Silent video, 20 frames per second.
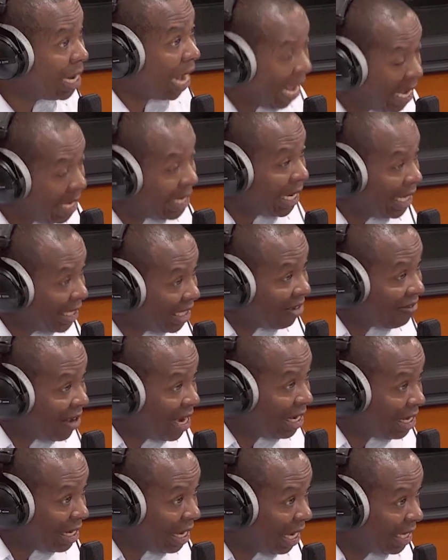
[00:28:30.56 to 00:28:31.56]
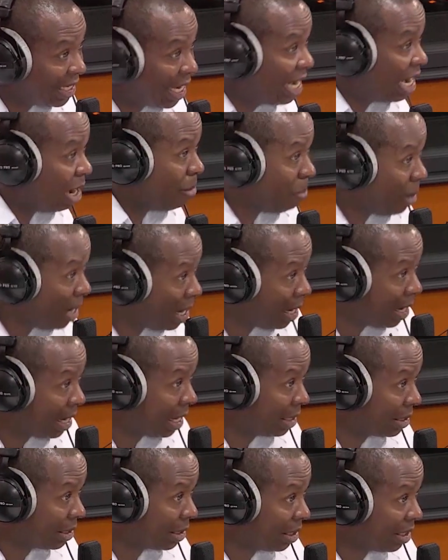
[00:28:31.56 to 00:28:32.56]
1978. I didn't build
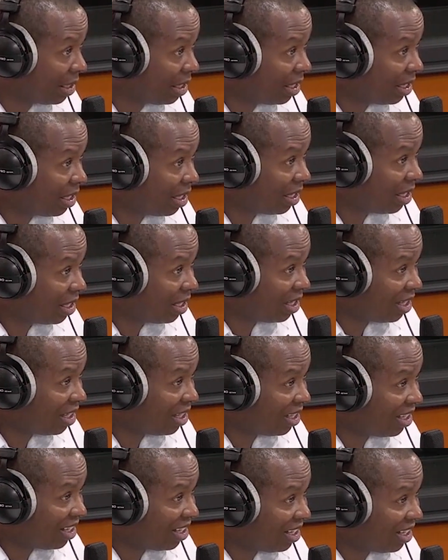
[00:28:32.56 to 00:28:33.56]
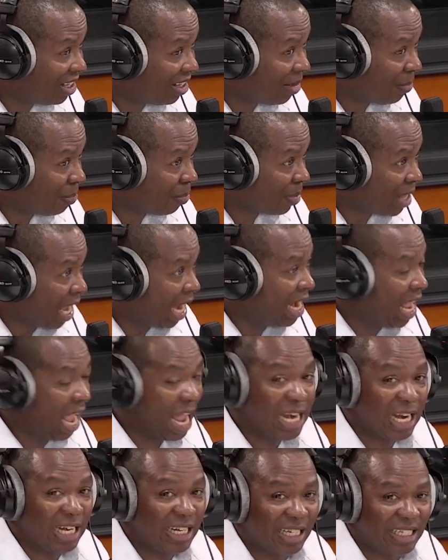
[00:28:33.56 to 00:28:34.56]
it.
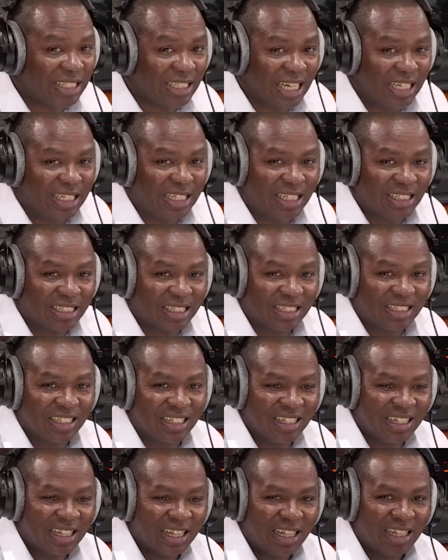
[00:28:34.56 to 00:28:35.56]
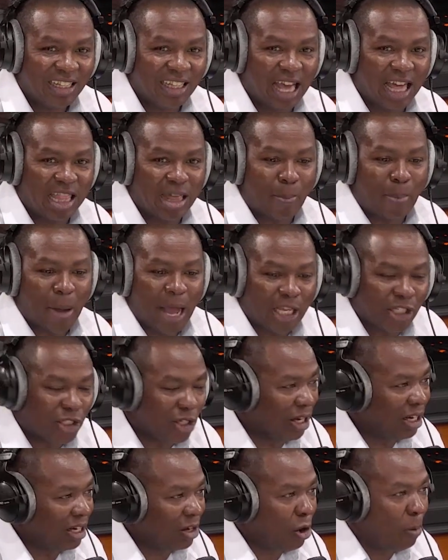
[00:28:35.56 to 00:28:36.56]
The
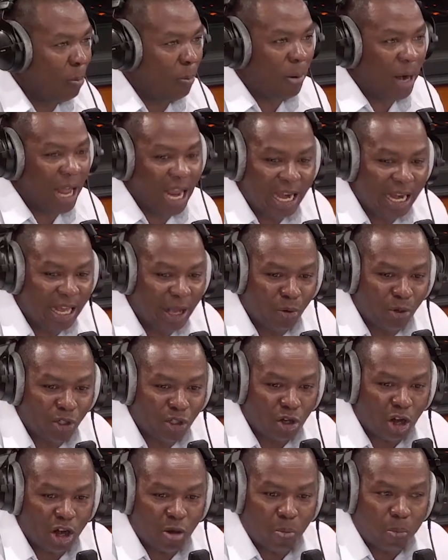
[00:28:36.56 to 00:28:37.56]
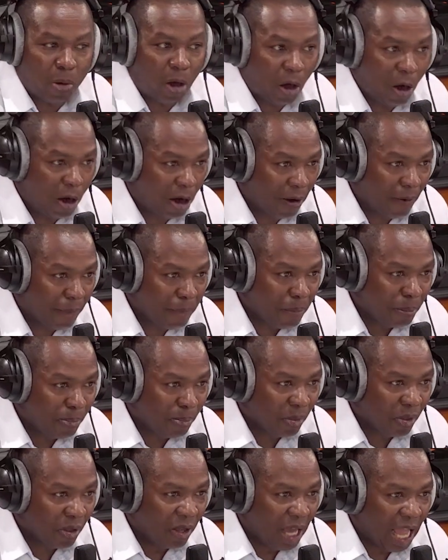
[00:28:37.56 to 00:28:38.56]
person complaining was not born.
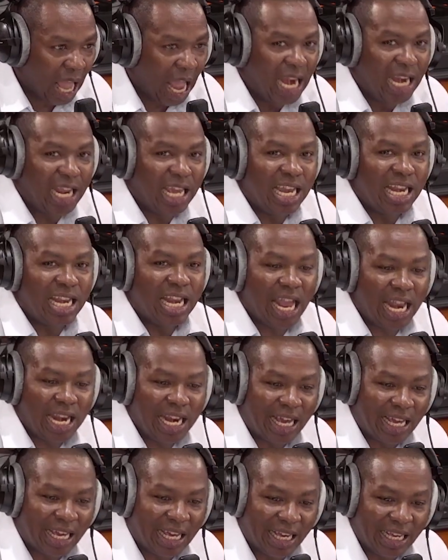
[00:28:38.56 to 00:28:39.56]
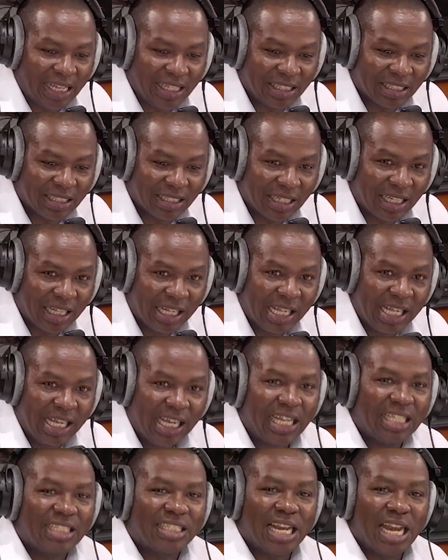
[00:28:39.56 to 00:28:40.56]
Uh-huh. And in any case,
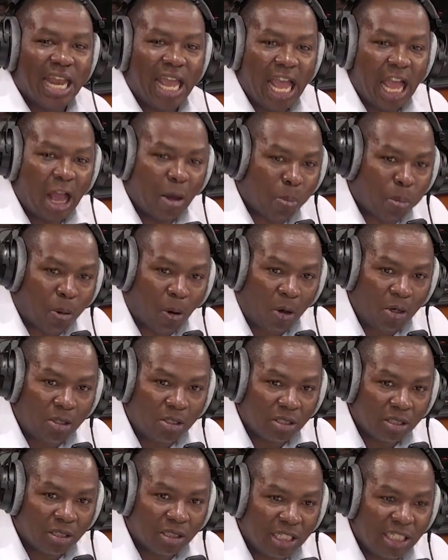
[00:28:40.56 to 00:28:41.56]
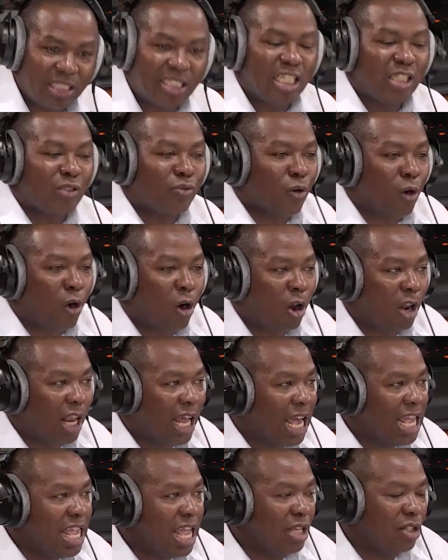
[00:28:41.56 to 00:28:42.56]
it's an airport. Mm. It is for all
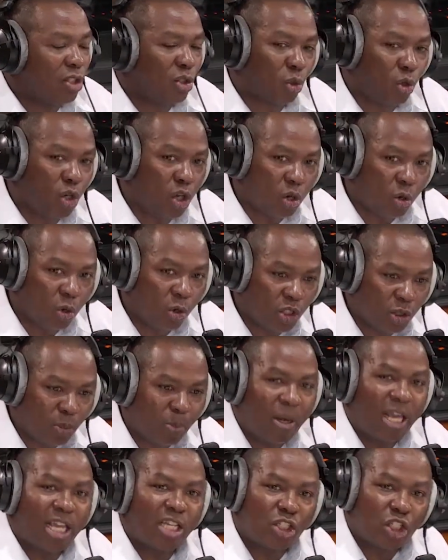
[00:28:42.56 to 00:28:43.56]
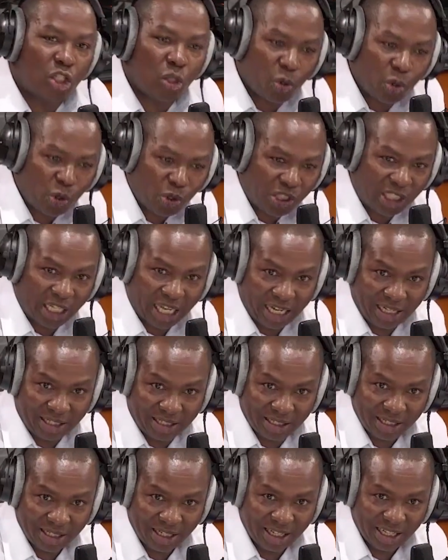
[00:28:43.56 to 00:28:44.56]
Kenyans to use. Please use
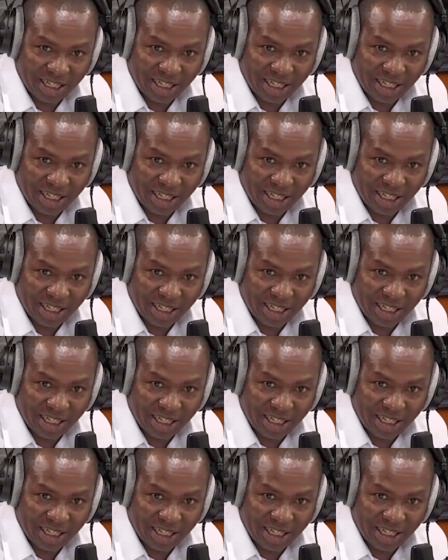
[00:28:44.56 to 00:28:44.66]
it.